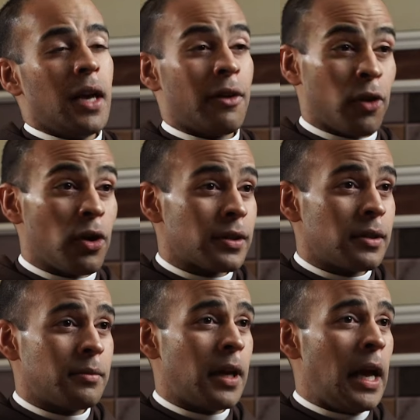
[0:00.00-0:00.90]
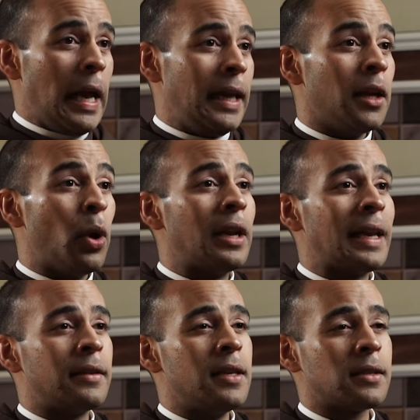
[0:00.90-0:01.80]
Of course, in a world
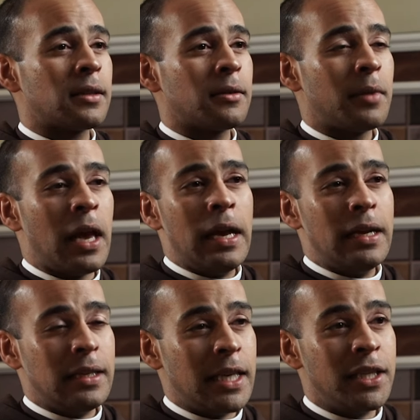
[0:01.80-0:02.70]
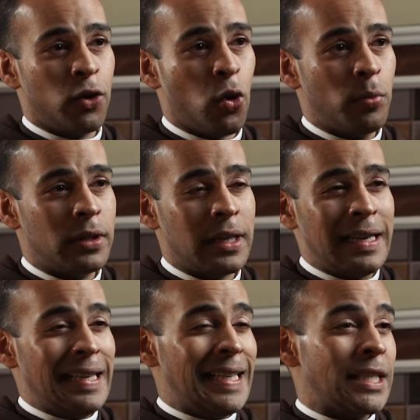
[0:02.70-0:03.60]
like this, Saint Jerome
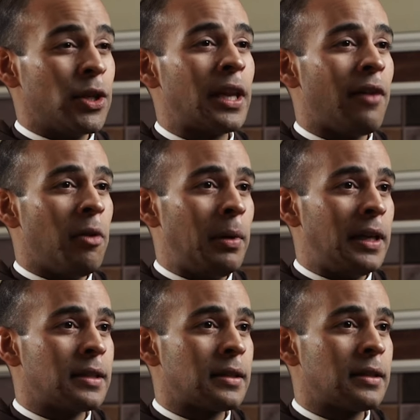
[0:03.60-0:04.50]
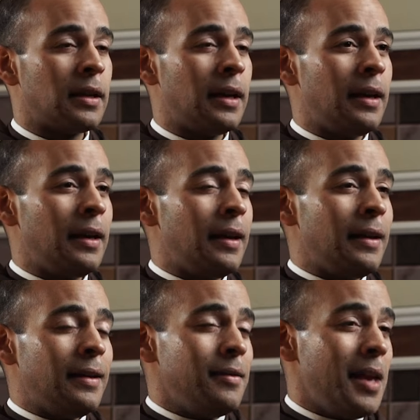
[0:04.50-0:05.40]
does not have a place,
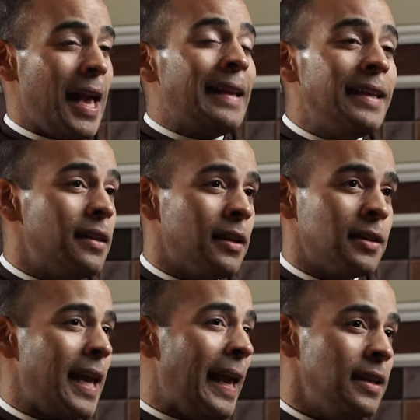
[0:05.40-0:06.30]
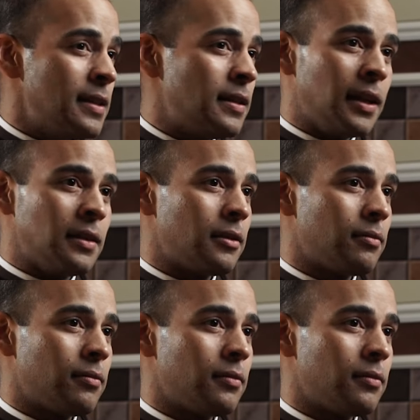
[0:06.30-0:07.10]
and neither does any saint.